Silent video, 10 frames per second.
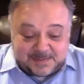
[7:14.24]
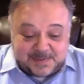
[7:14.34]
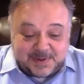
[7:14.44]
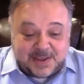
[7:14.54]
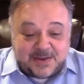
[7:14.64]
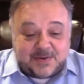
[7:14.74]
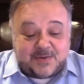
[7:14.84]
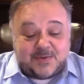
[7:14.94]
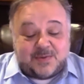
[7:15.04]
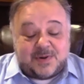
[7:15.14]

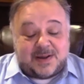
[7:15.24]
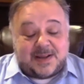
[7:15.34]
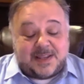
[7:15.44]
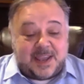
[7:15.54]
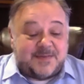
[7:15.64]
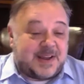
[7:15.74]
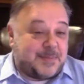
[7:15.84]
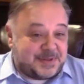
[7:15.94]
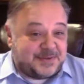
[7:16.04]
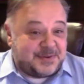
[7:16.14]
you have a
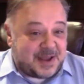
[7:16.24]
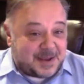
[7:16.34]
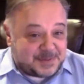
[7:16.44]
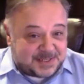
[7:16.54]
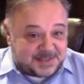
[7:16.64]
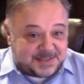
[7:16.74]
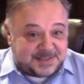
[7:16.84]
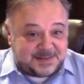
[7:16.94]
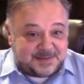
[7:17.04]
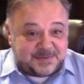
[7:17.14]
couple of different options
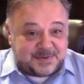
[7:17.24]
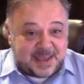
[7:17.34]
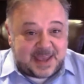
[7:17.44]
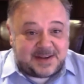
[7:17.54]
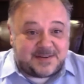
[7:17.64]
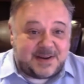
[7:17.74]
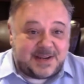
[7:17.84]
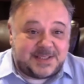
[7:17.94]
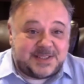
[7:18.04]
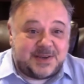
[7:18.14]
for that,
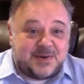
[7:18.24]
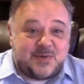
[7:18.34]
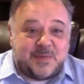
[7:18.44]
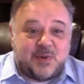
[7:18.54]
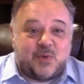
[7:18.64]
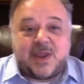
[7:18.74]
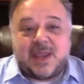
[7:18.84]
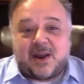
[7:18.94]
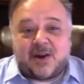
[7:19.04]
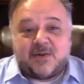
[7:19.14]
right? So, I mean,
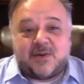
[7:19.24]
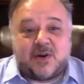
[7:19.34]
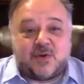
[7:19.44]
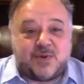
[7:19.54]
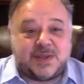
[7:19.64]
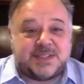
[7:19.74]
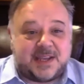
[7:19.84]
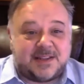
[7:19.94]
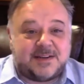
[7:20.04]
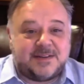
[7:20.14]
we are a
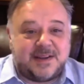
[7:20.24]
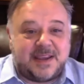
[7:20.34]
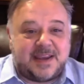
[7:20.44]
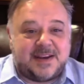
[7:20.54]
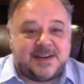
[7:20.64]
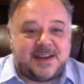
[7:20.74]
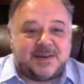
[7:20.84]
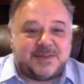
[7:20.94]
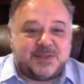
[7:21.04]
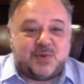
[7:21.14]
reseller, and
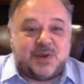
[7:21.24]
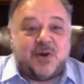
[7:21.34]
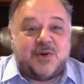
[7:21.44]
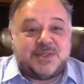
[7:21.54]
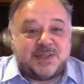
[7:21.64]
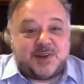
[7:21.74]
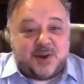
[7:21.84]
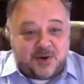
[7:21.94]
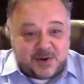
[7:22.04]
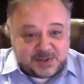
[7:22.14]
so we always
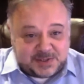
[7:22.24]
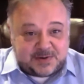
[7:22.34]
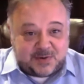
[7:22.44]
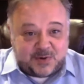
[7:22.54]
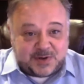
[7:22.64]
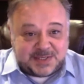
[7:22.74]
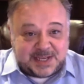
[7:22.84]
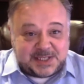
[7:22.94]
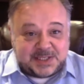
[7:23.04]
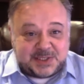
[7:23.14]
encourage
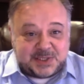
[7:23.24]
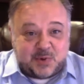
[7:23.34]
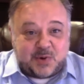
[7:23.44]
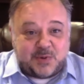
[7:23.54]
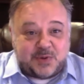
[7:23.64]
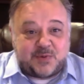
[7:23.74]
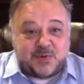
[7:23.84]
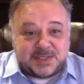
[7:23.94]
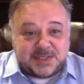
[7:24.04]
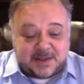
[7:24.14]
organizations to work with a
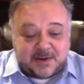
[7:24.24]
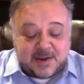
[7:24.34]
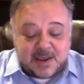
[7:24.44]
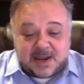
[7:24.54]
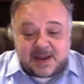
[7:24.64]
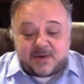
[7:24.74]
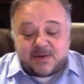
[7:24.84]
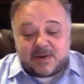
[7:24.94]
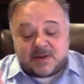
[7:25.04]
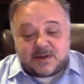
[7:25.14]
reseller. Now,
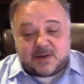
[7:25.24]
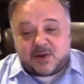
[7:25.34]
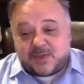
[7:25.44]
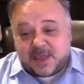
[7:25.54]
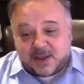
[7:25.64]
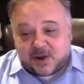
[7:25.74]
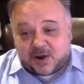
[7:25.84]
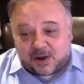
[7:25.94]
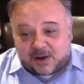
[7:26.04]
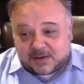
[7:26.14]
could they
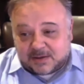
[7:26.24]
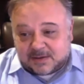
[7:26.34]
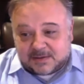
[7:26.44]
call